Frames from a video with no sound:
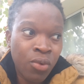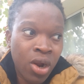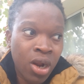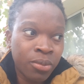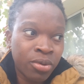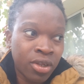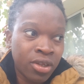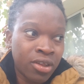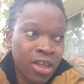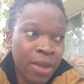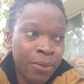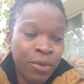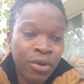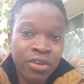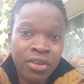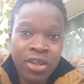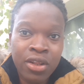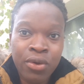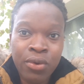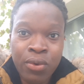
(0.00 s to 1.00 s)
warm, so the time was
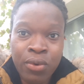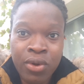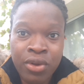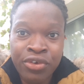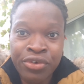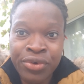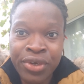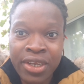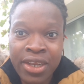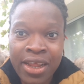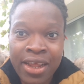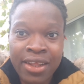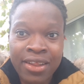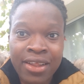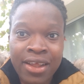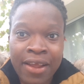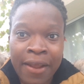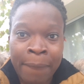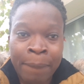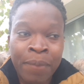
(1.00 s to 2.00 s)
still cold during night
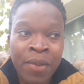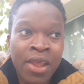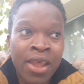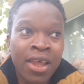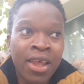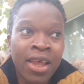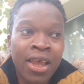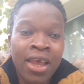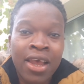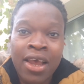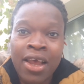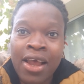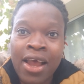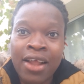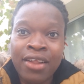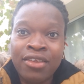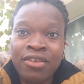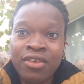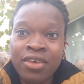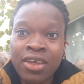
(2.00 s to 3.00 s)
time.
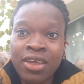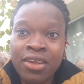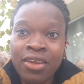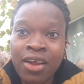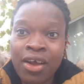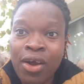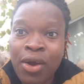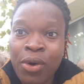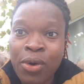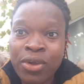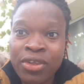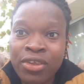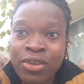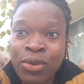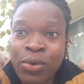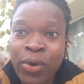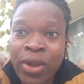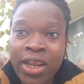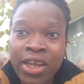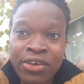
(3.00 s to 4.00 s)
And in the house,
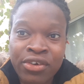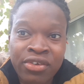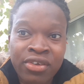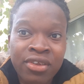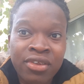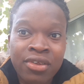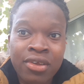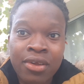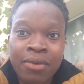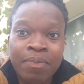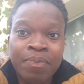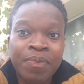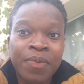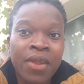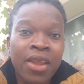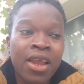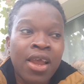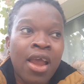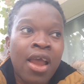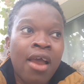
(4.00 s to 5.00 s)
no electricity,
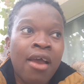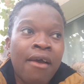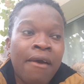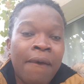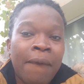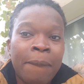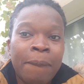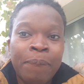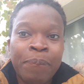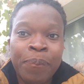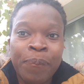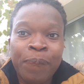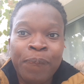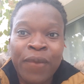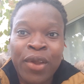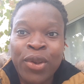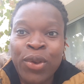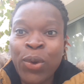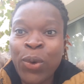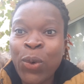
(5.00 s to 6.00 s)

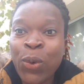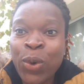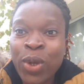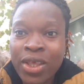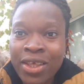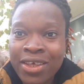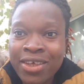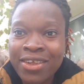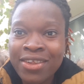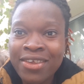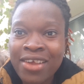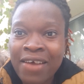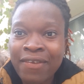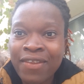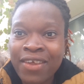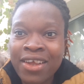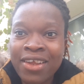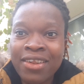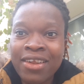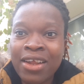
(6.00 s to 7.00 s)
no heat. You have
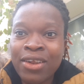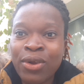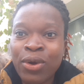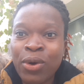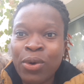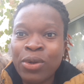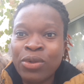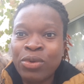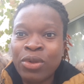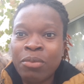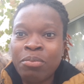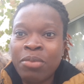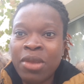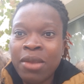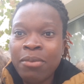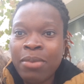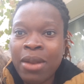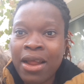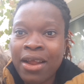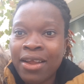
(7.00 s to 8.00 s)
to in that house with
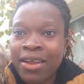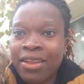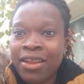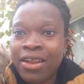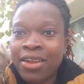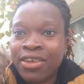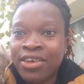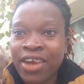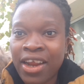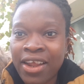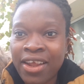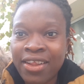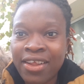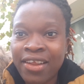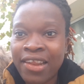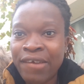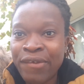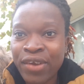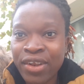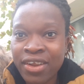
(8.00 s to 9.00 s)
big blanket and jacket
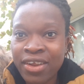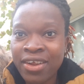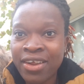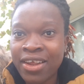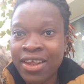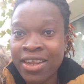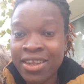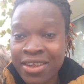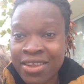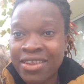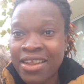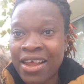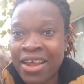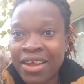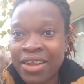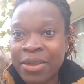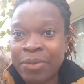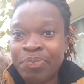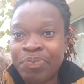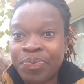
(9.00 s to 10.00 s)
and everything
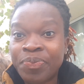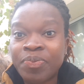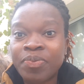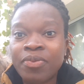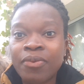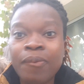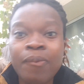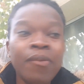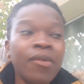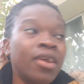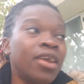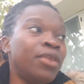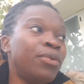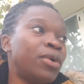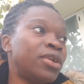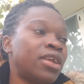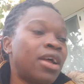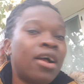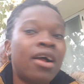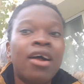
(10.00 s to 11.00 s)
inside. It
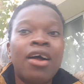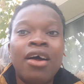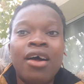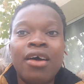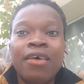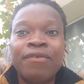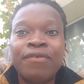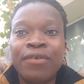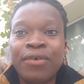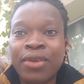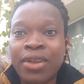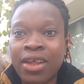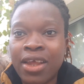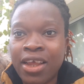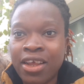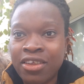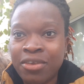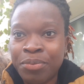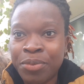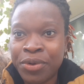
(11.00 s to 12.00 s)
was an awful
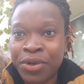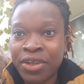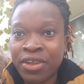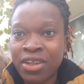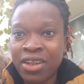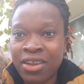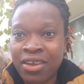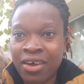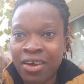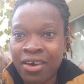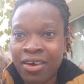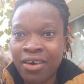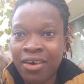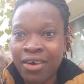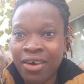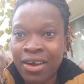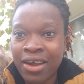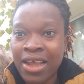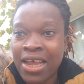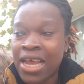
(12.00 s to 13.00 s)
experience,
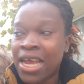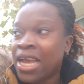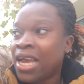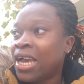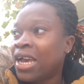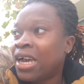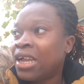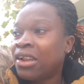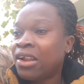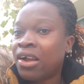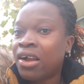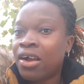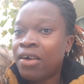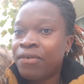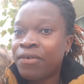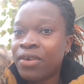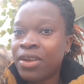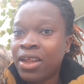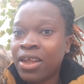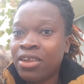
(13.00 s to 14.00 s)
long and
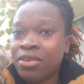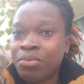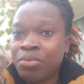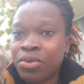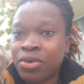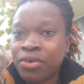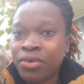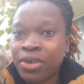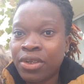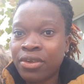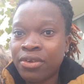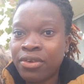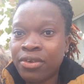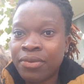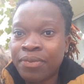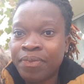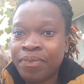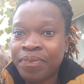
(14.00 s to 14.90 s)
awful experience.